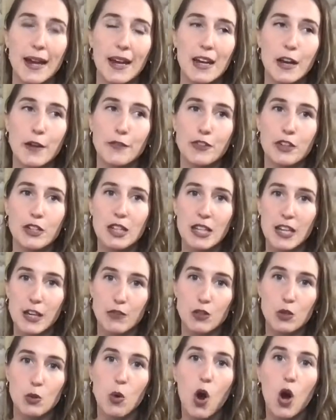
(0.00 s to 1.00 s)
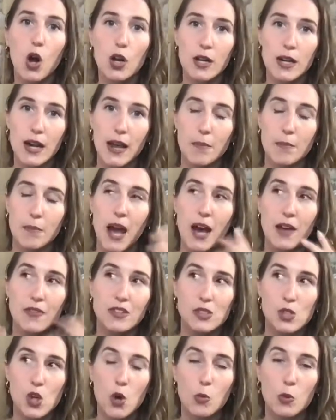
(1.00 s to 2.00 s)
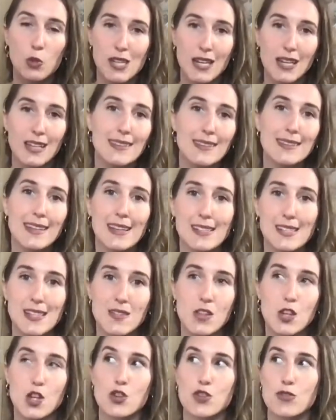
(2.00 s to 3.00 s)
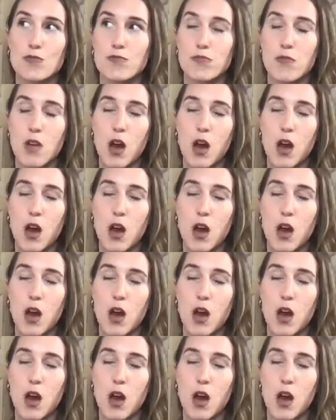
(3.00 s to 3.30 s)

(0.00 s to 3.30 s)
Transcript: And I feel like if you are an empath, it's almost like a lesson that you're